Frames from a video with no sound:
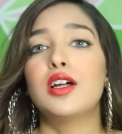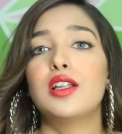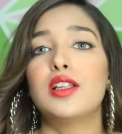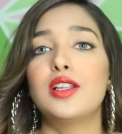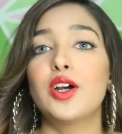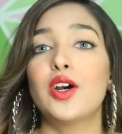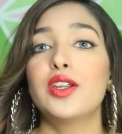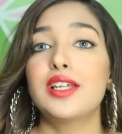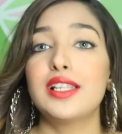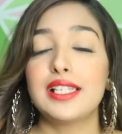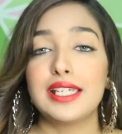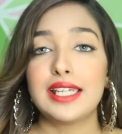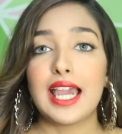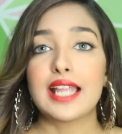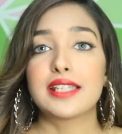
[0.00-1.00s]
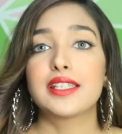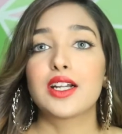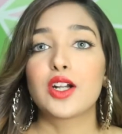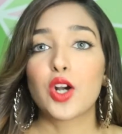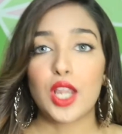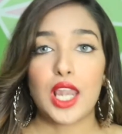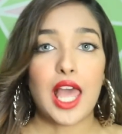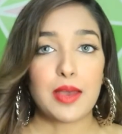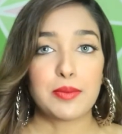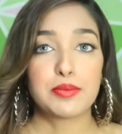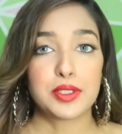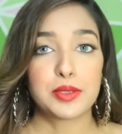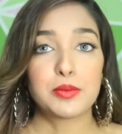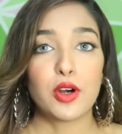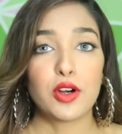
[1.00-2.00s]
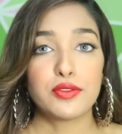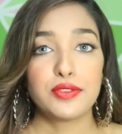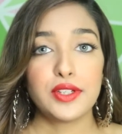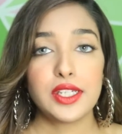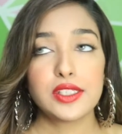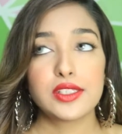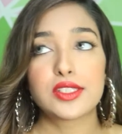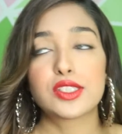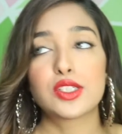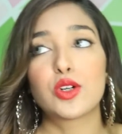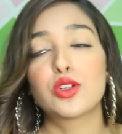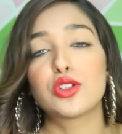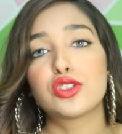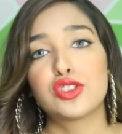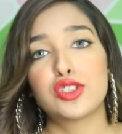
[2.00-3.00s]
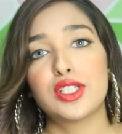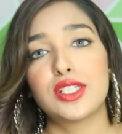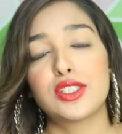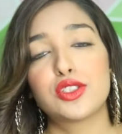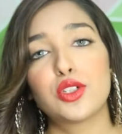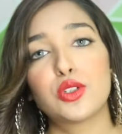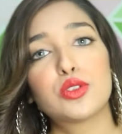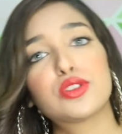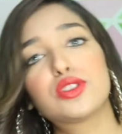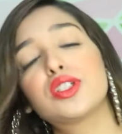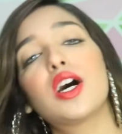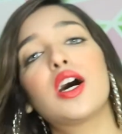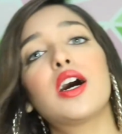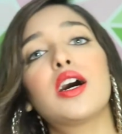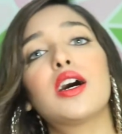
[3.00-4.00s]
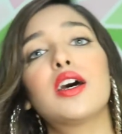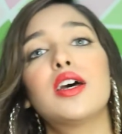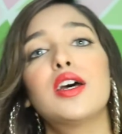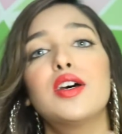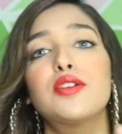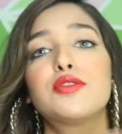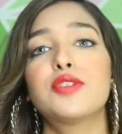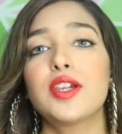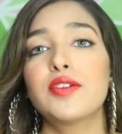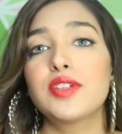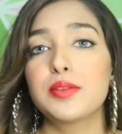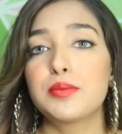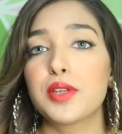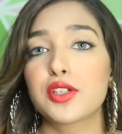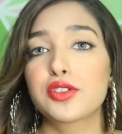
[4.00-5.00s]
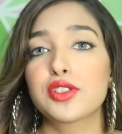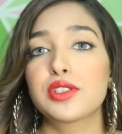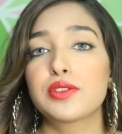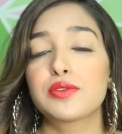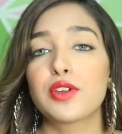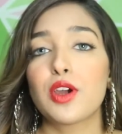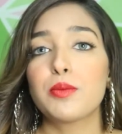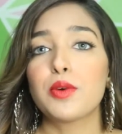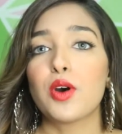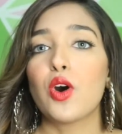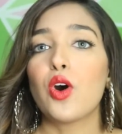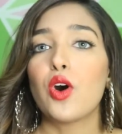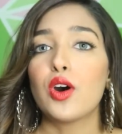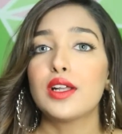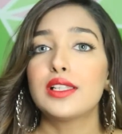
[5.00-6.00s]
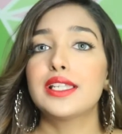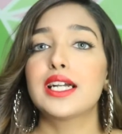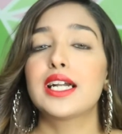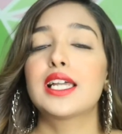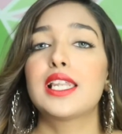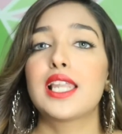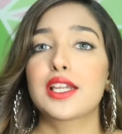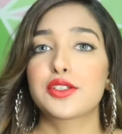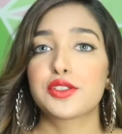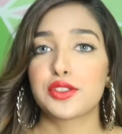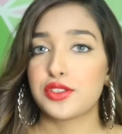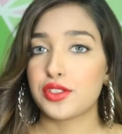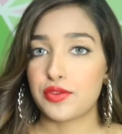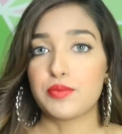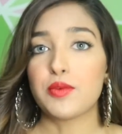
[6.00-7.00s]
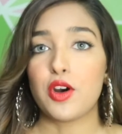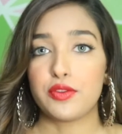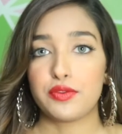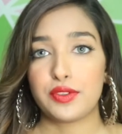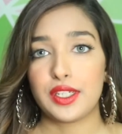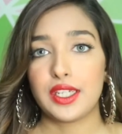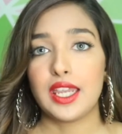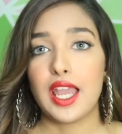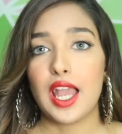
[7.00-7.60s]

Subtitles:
Laura Lee had the collab with Morphe, so she chose her favorite brushes from all the collections of Morphe,